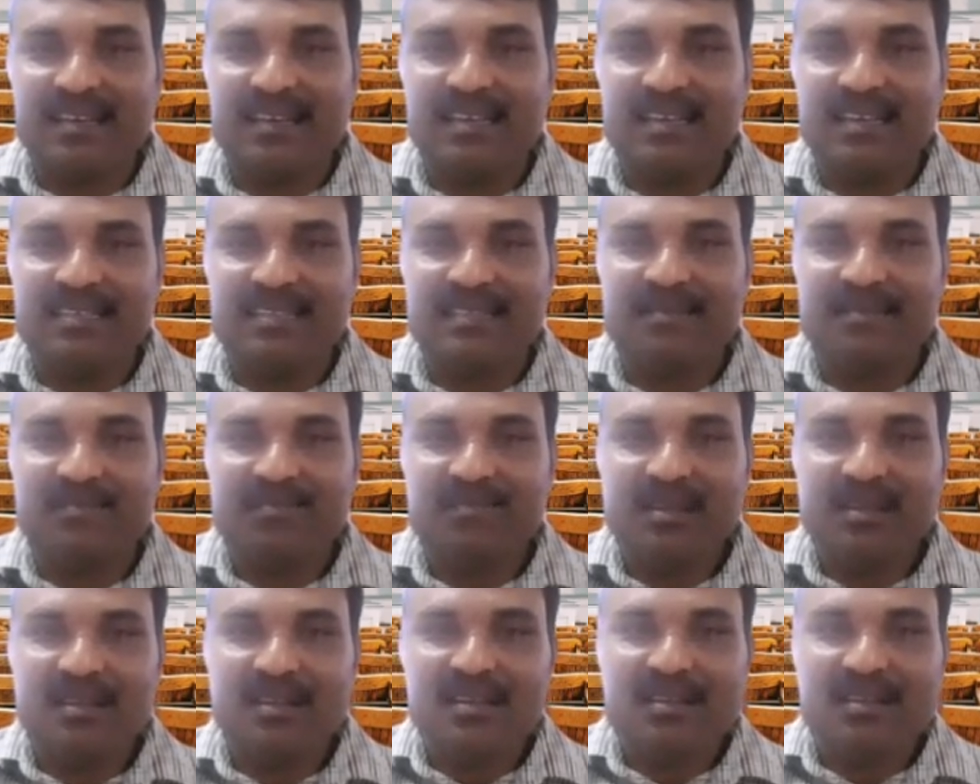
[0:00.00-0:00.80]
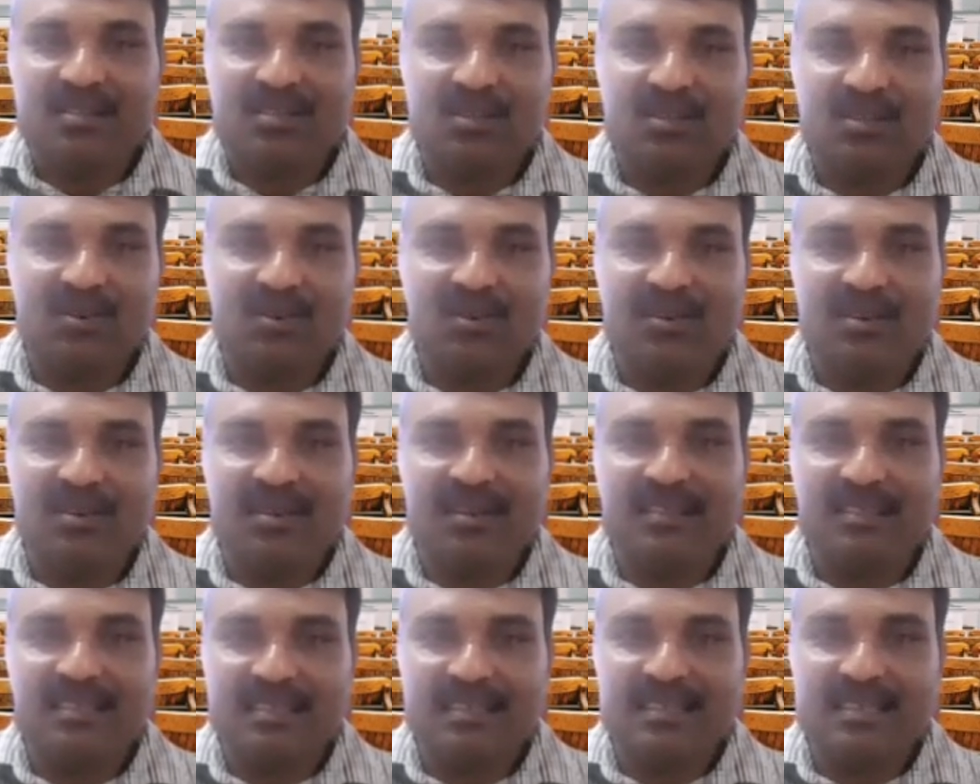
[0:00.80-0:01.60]
right? So
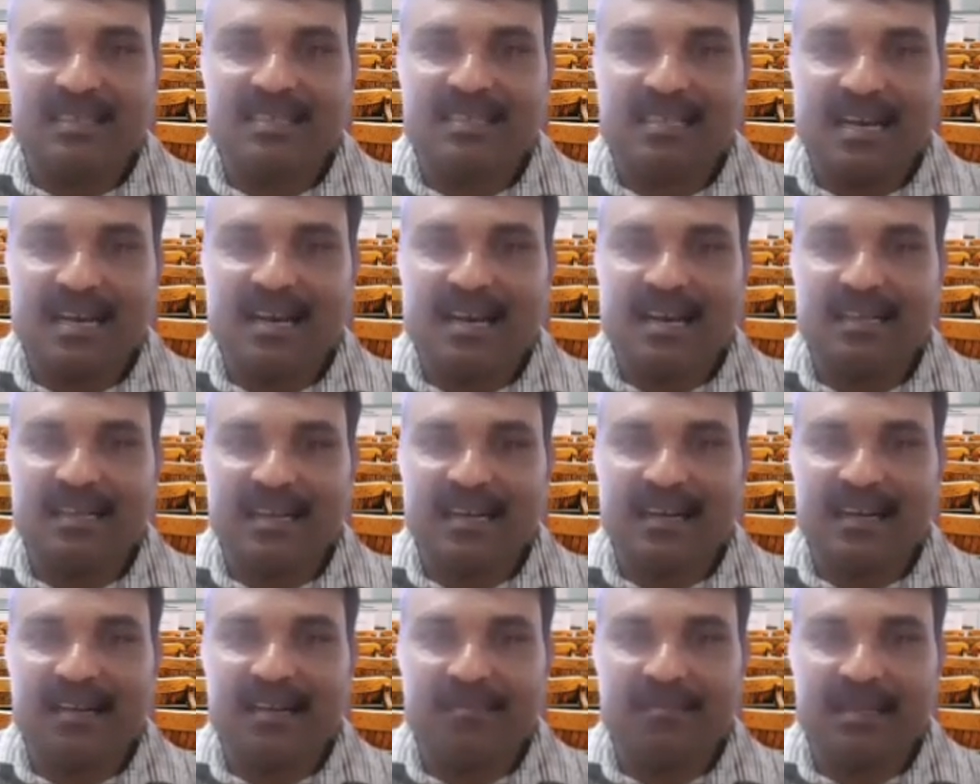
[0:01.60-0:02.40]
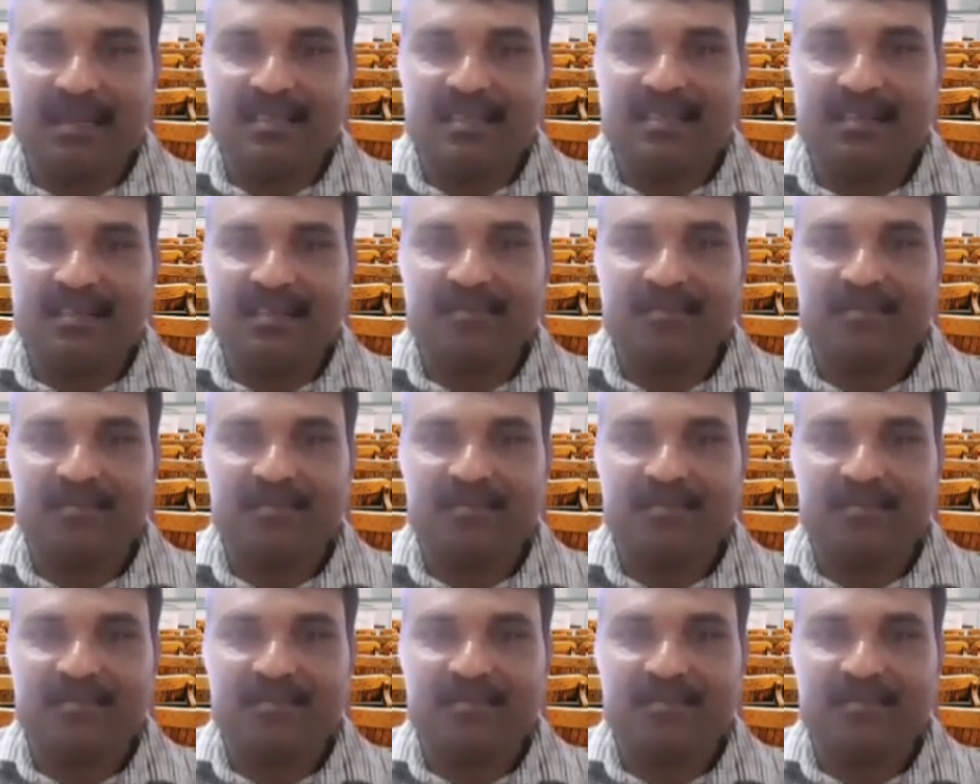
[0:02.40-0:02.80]
this is a standard limit.